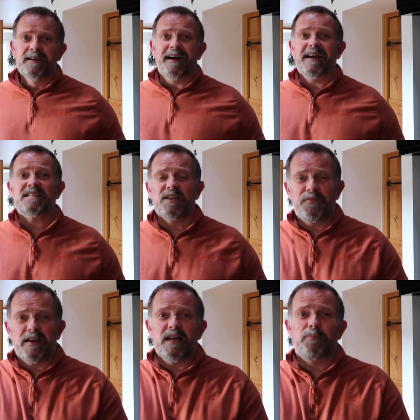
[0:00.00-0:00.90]
I actually
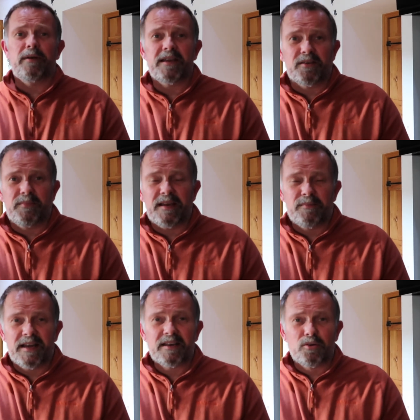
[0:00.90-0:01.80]
phoned up a really good mate of
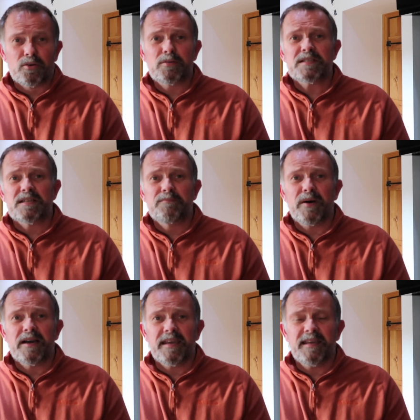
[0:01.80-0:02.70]
mine called Christian
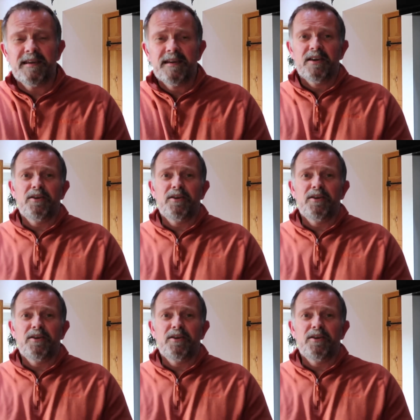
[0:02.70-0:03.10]
Bunky,